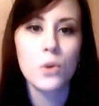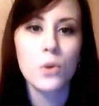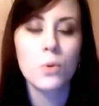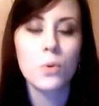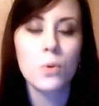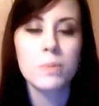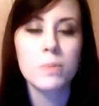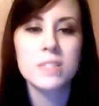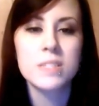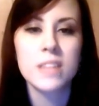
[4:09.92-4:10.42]

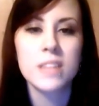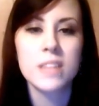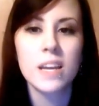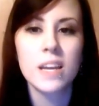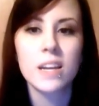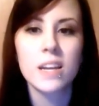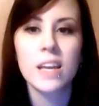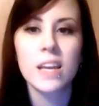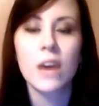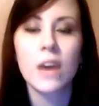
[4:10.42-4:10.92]
One must
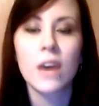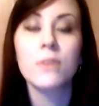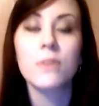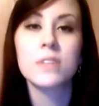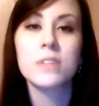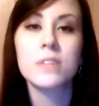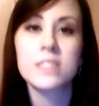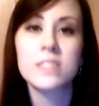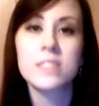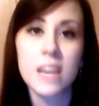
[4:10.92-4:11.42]
take into
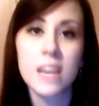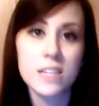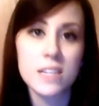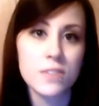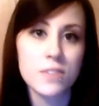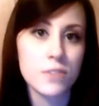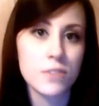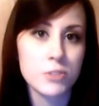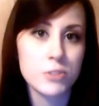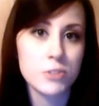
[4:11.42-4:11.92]
account the size
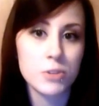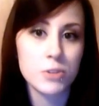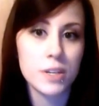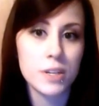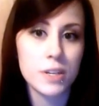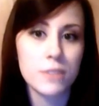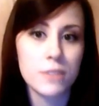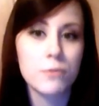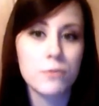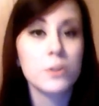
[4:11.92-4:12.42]
of the visual
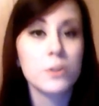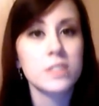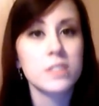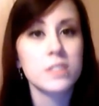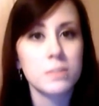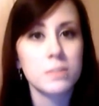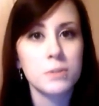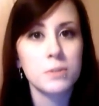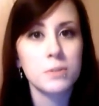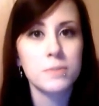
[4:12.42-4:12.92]
aid. For
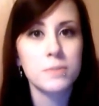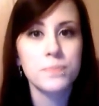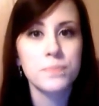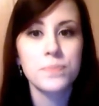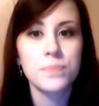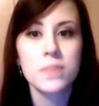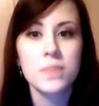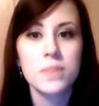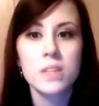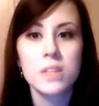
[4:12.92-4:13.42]
example,
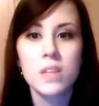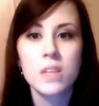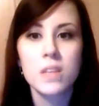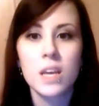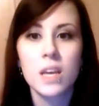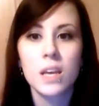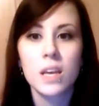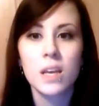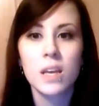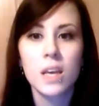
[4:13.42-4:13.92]

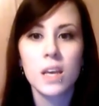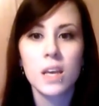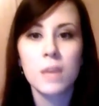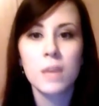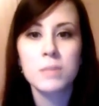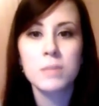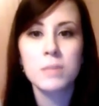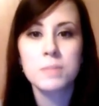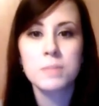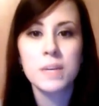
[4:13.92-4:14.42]

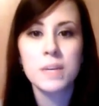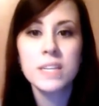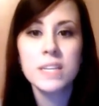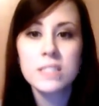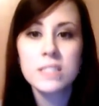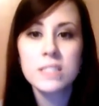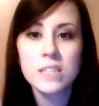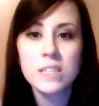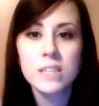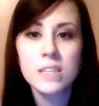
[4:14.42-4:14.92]
it must be
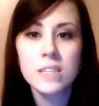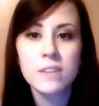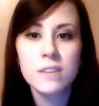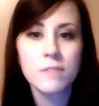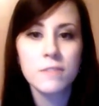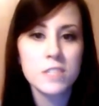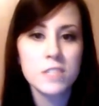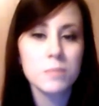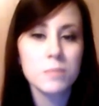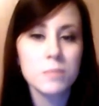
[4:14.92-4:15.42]
easily
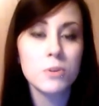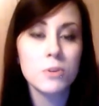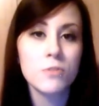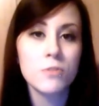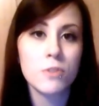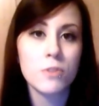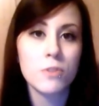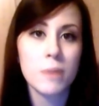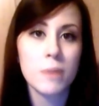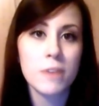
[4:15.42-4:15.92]
visible
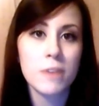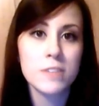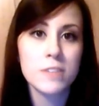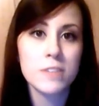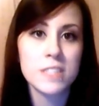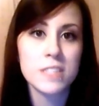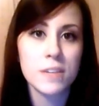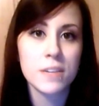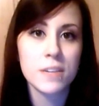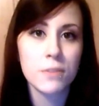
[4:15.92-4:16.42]
from
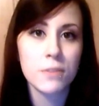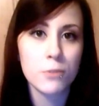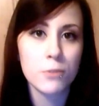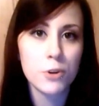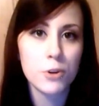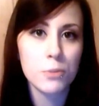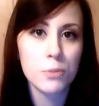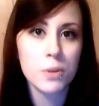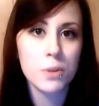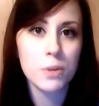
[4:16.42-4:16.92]
every seat of the
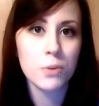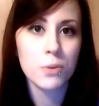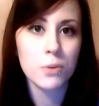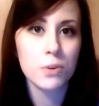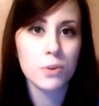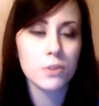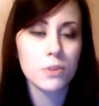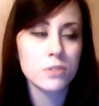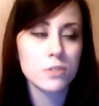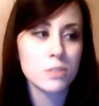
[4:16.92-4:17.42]
room in
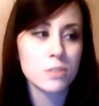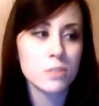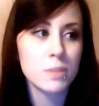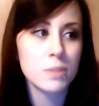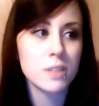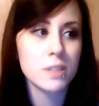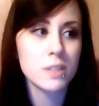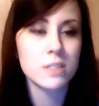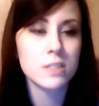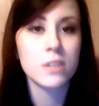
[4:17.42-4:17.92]
order to
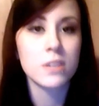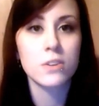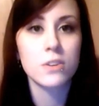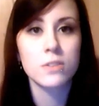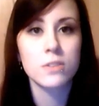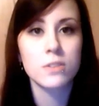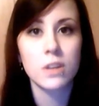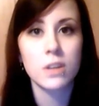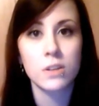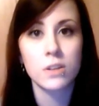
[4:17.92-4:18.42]
be
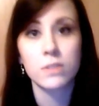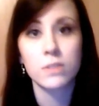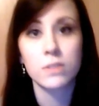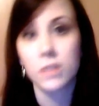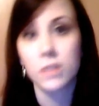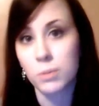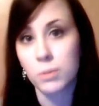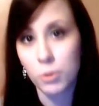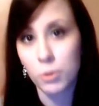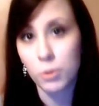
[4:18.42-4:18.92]
considered
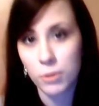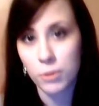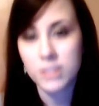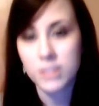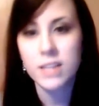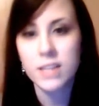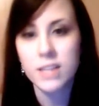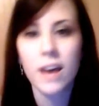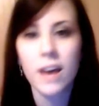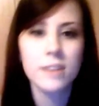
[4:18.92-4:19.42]
an
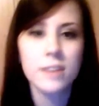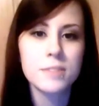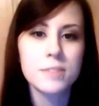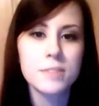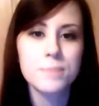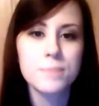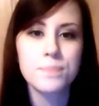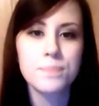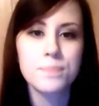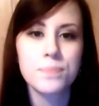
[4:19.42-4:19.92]
appropriate
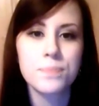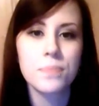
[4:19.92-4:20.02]
size.